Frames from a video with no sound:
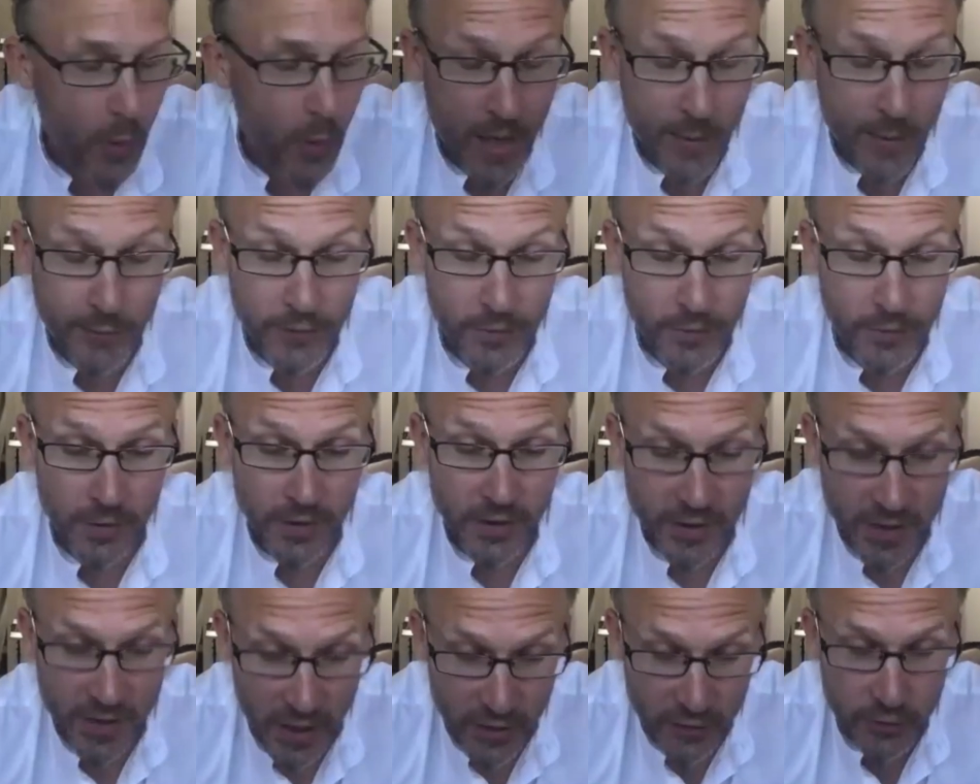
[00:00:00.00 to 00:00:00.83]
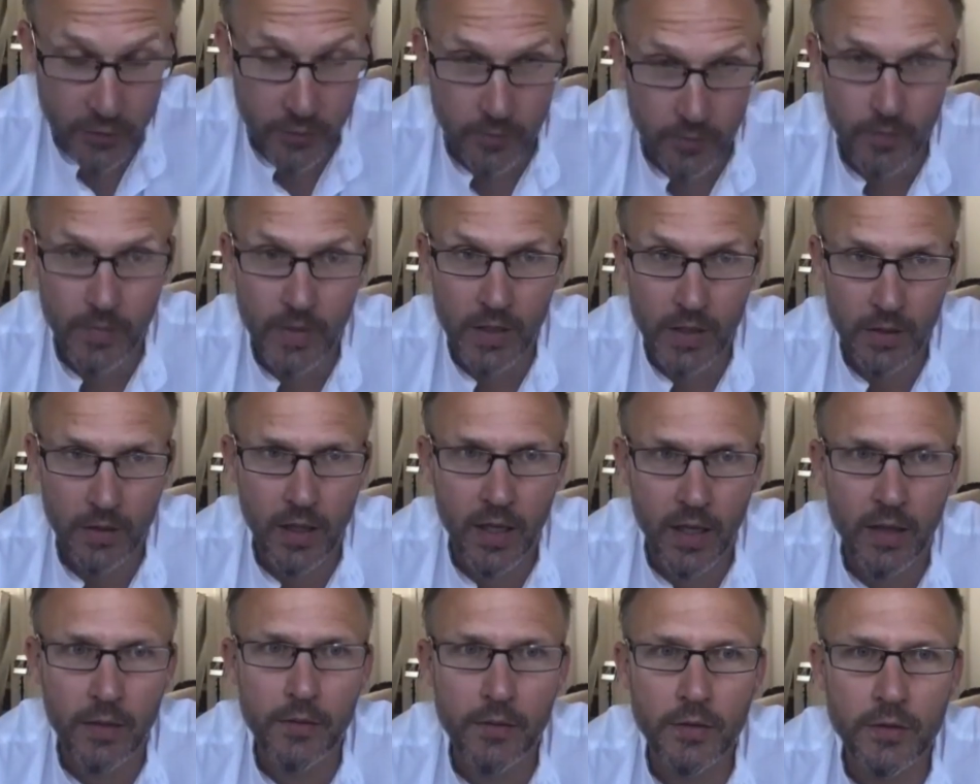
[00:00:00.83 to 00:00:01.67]
absolutely doesn't mean
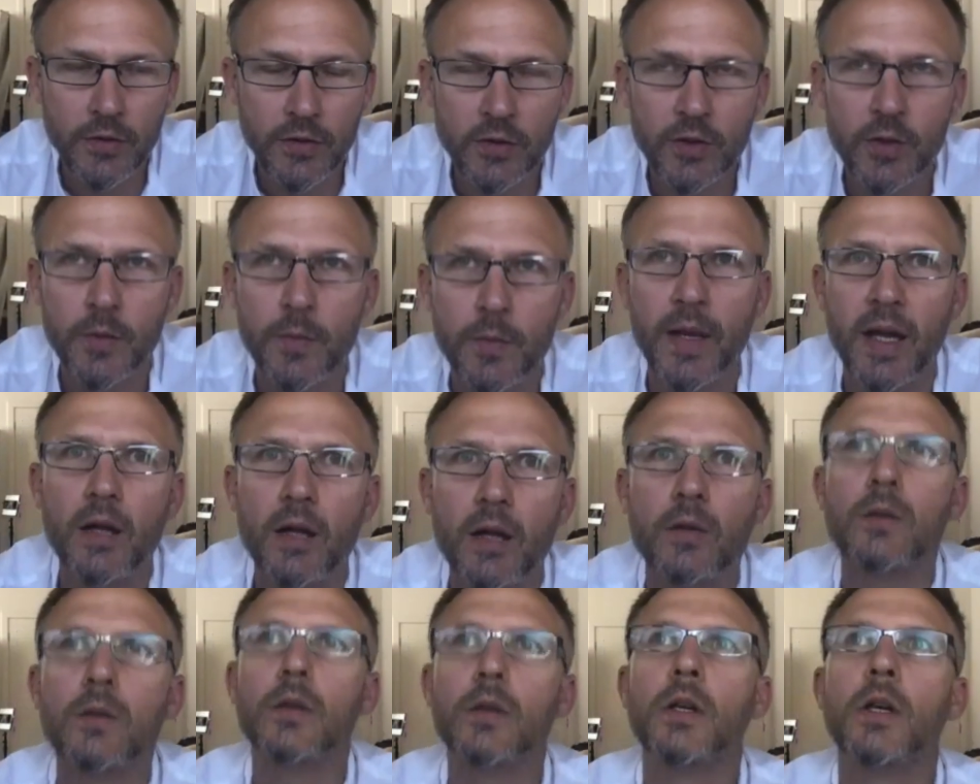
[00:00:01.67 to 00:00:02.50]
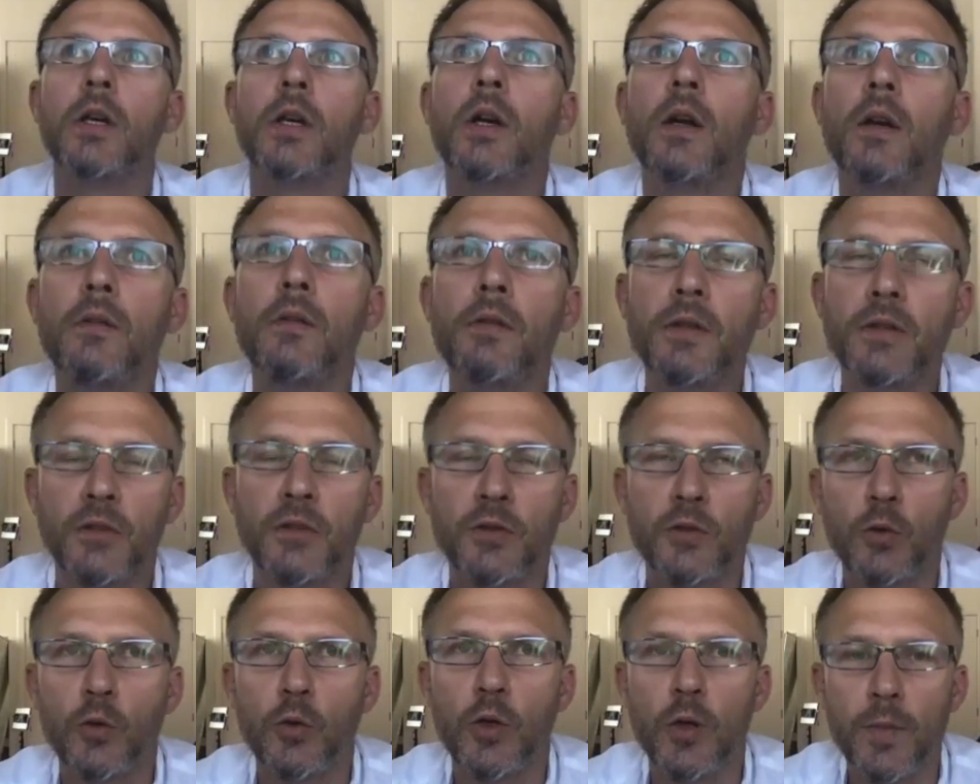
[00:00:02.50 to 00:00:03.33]
that. This
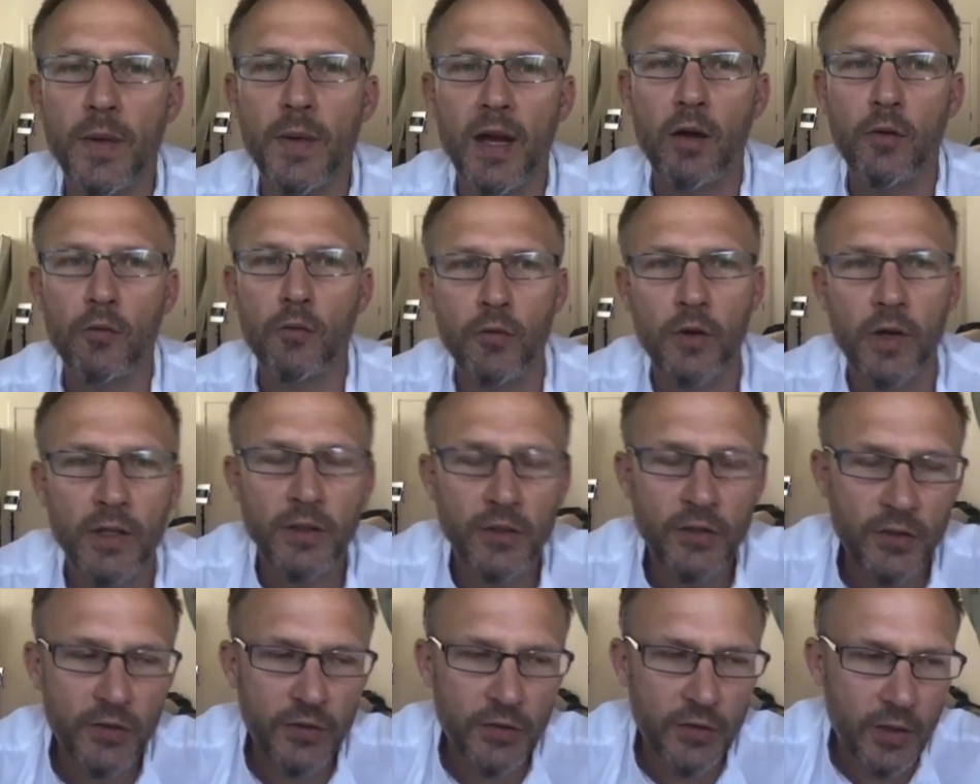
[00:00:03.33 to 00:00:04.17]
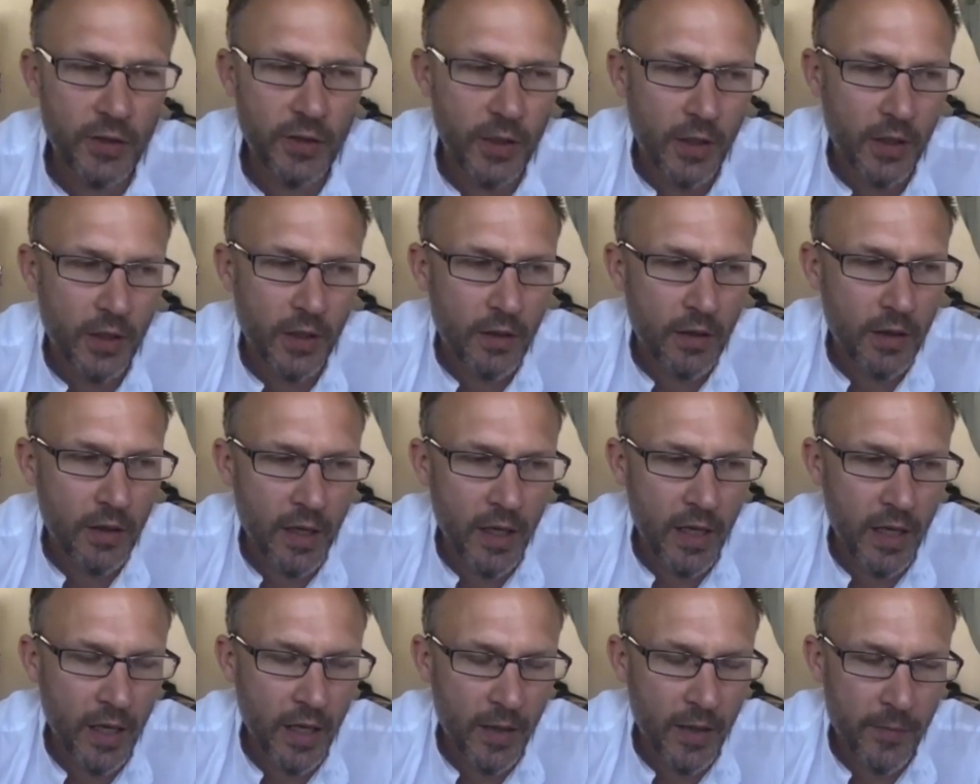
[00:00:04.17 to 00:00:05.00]
is all about risk.
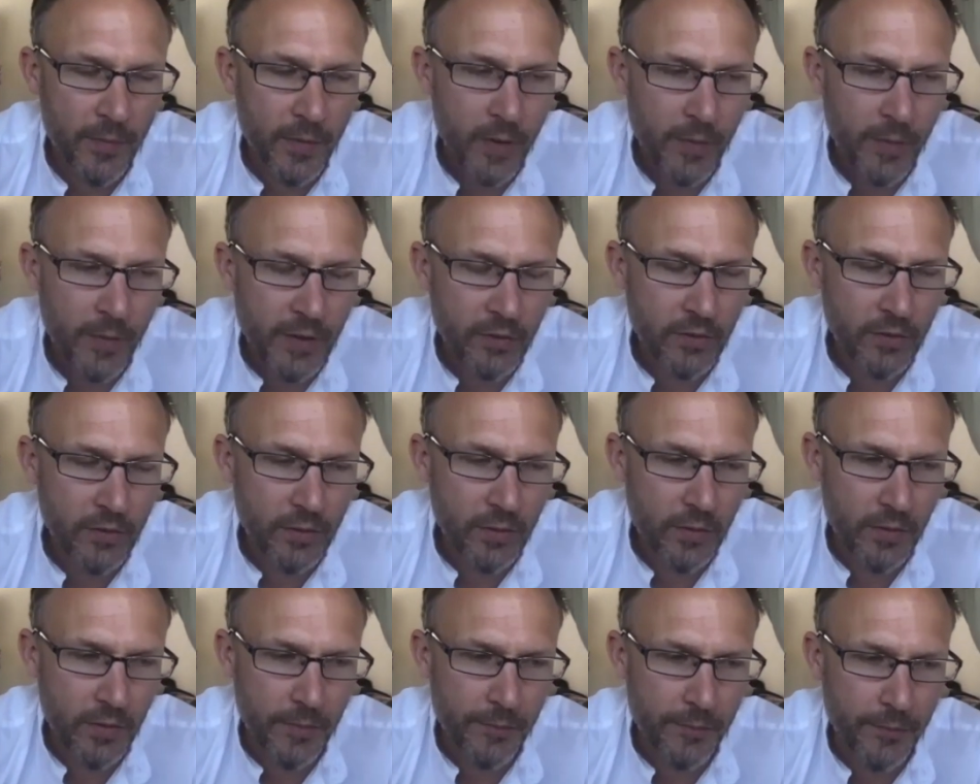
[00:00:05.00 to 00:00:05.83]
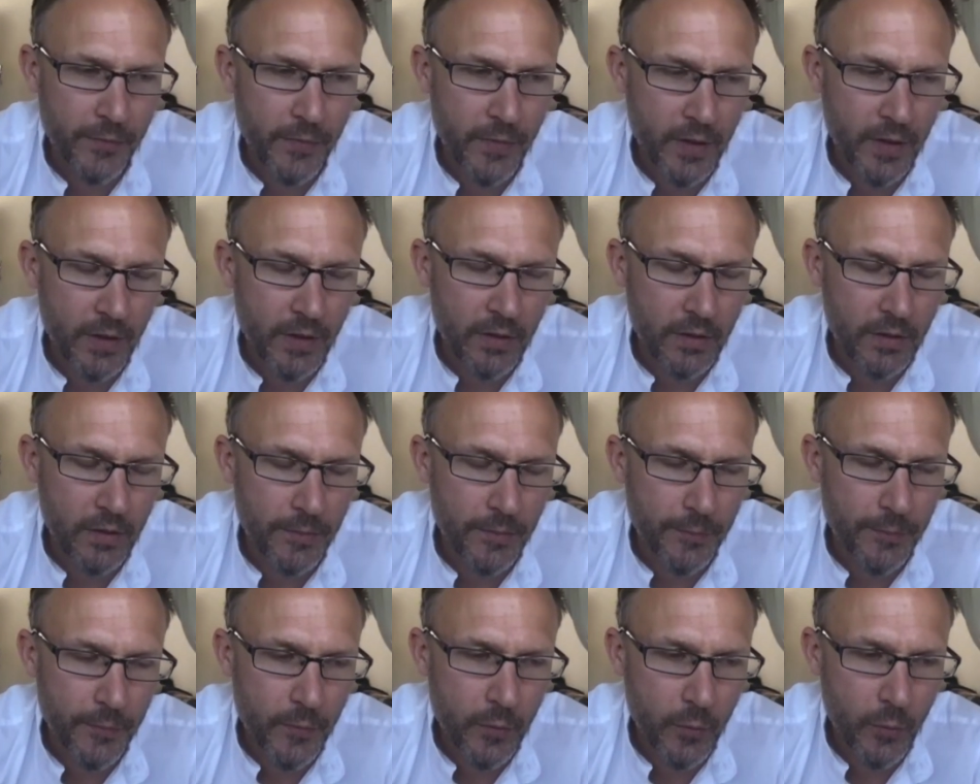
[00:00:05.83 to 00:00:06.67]
I mean,
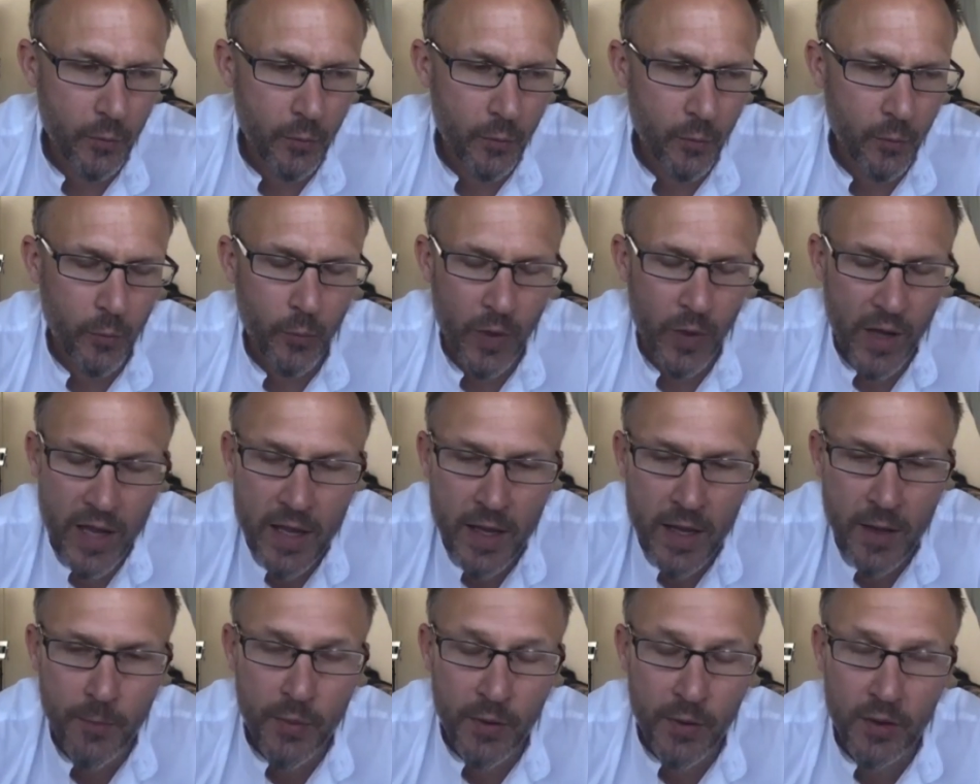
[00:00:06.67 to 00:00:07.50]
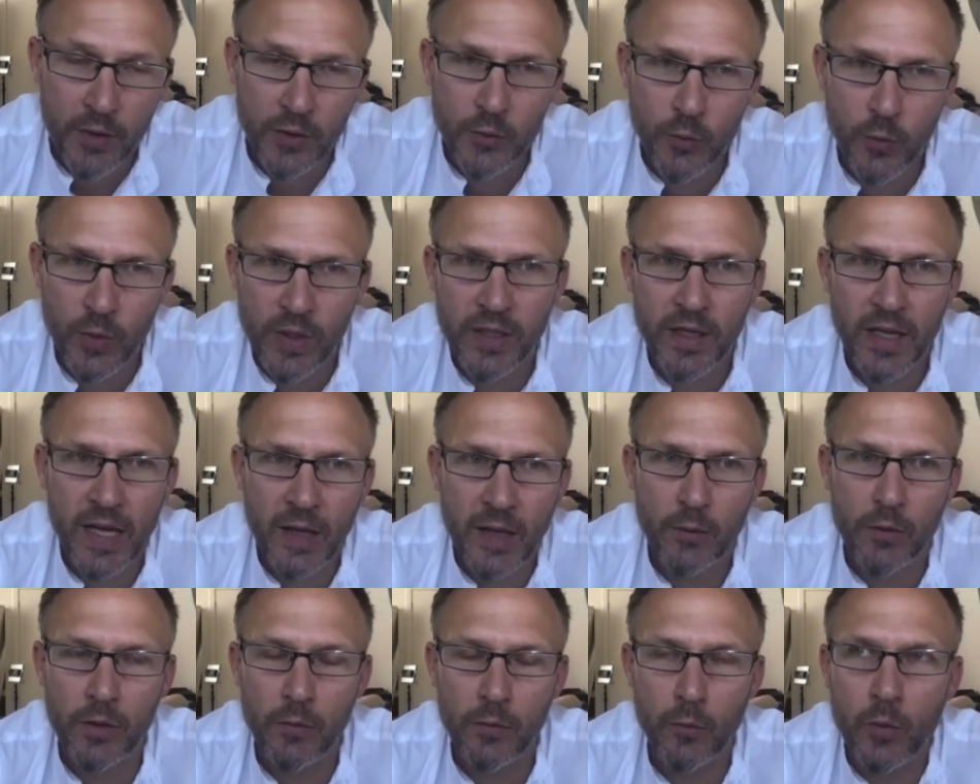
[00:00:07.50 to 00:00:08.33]
we're here because we've
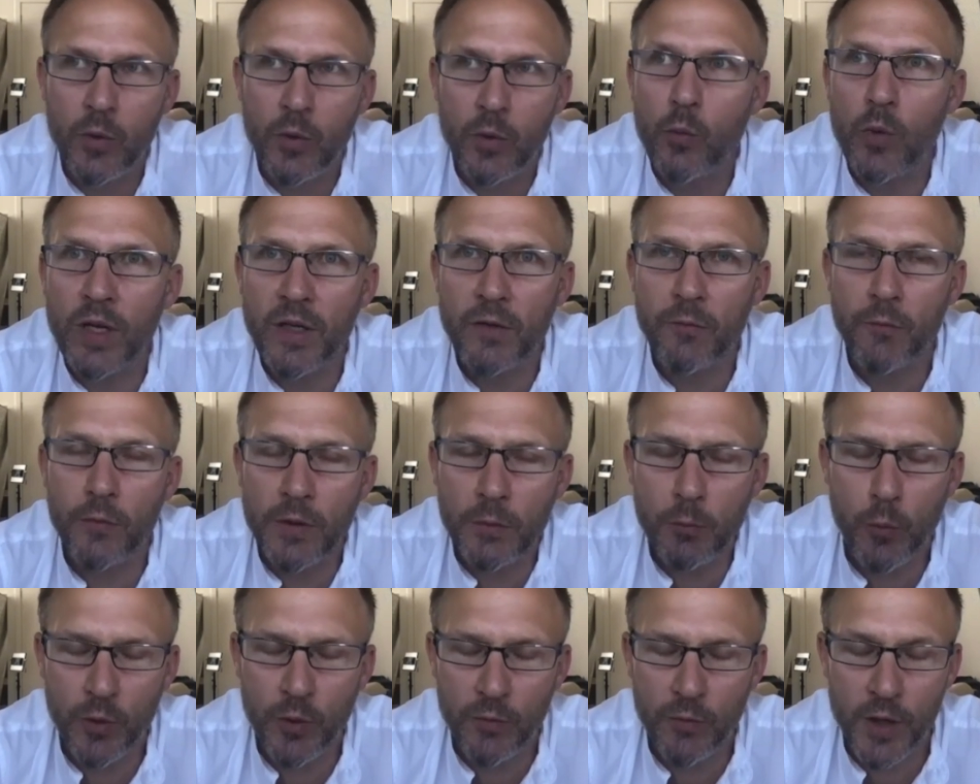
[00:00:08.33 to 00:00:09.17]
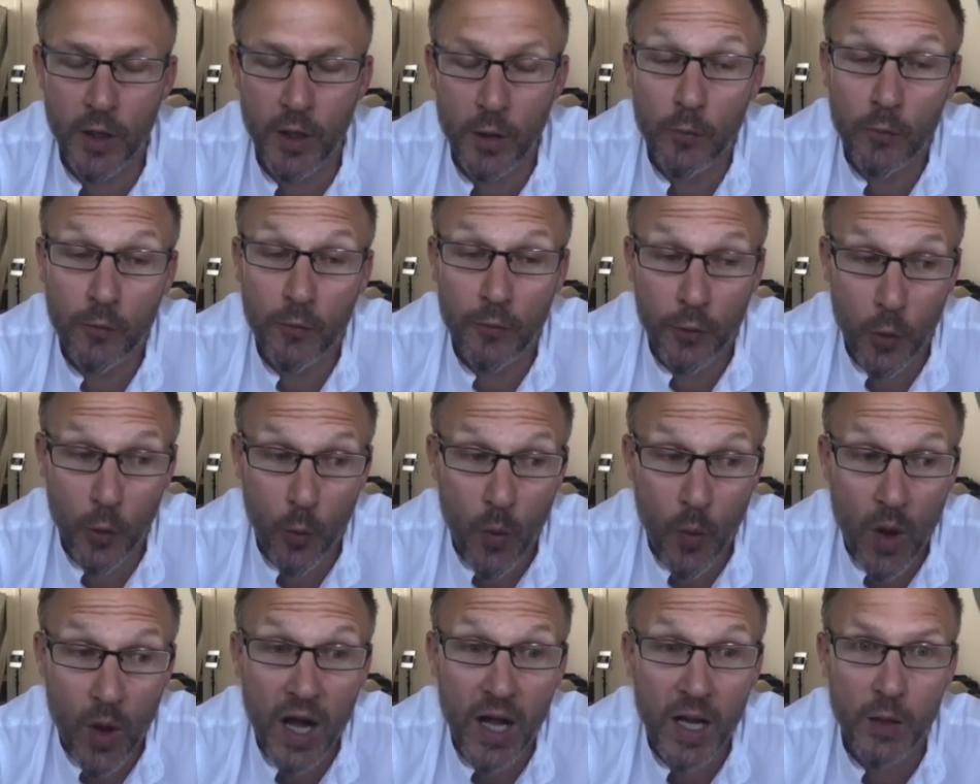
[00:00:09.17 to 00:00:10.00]
known for a
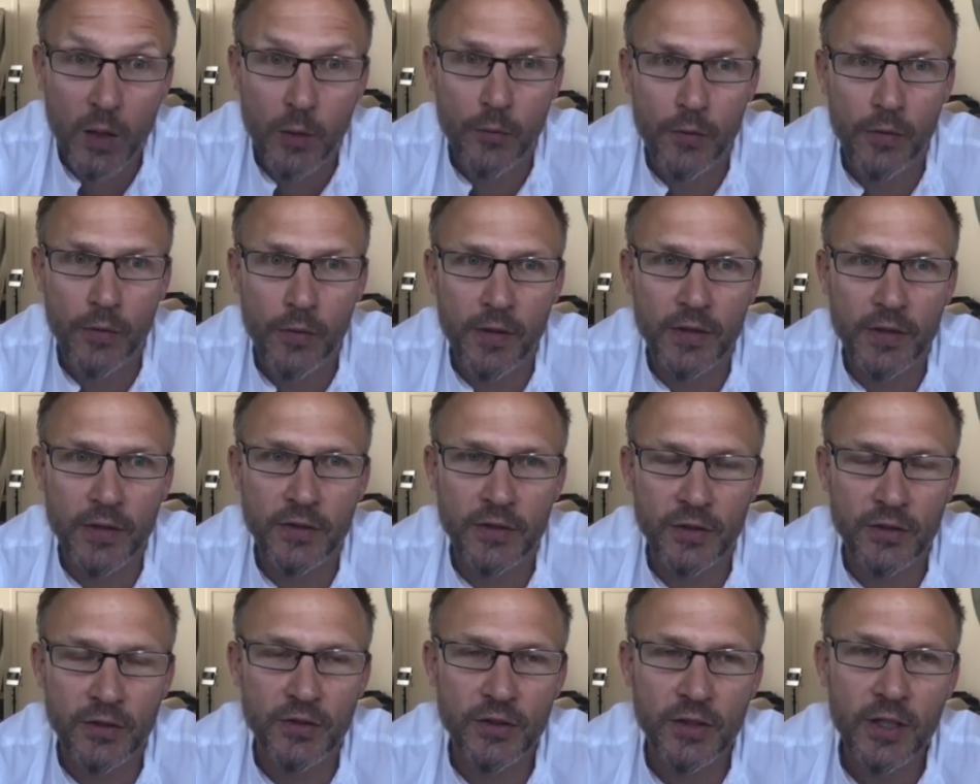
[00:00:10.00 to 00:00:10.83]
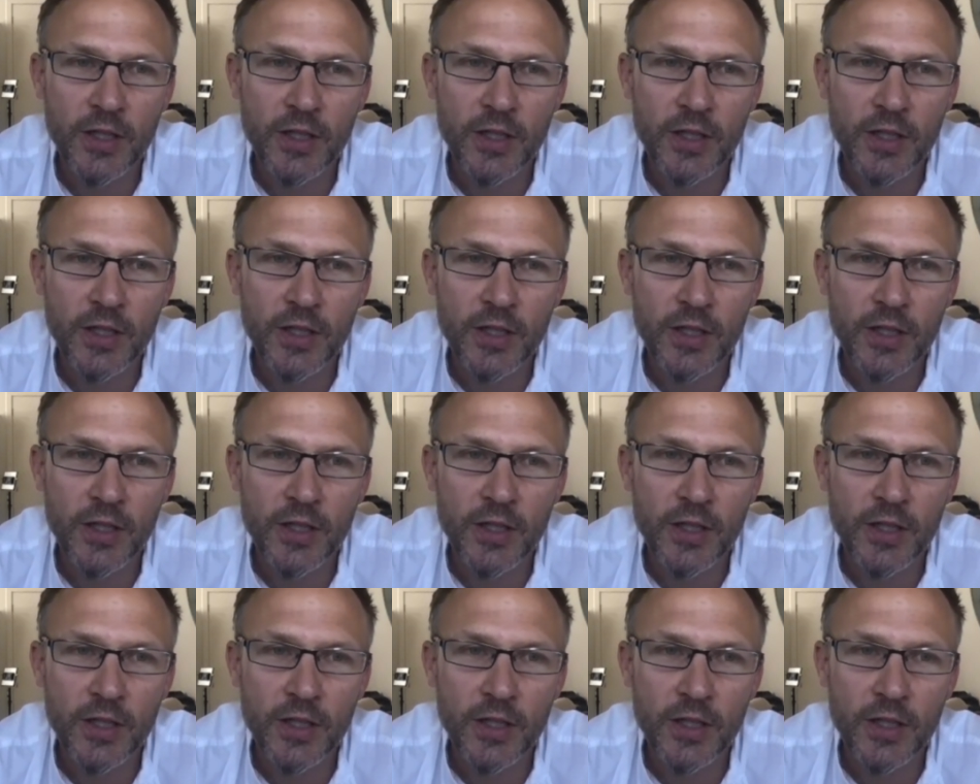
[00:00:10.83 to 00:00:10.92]
while that this is